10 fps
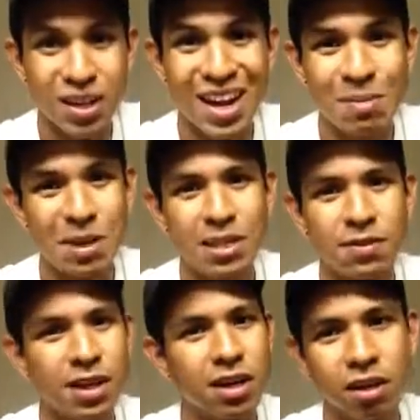yeah, it's
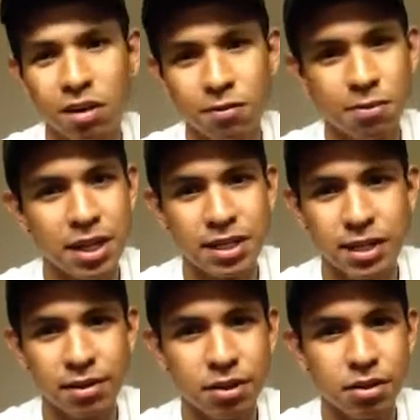very hard for me to
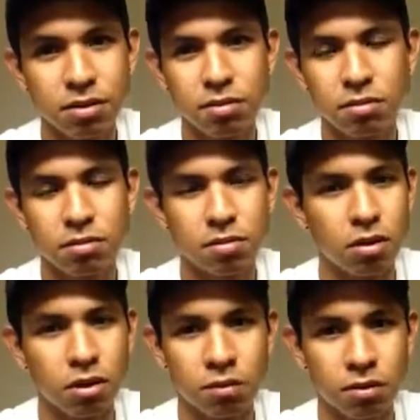tell you
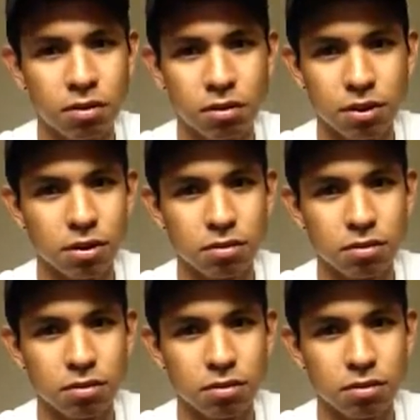over,